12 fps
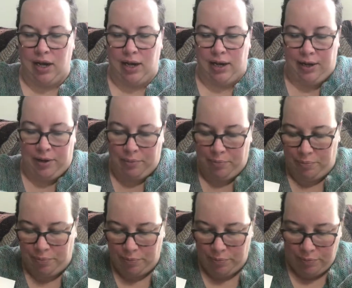I
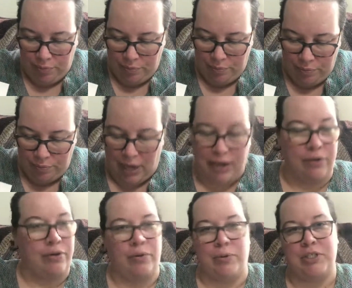
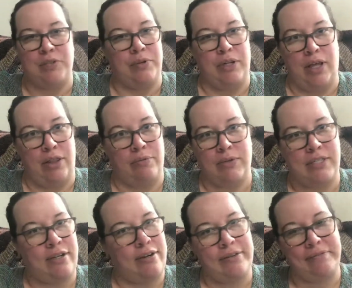don't know which one the other
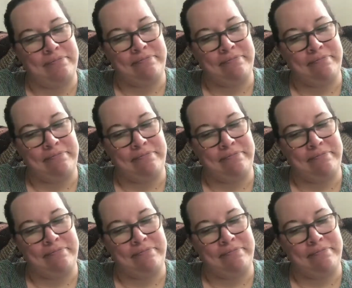ones are.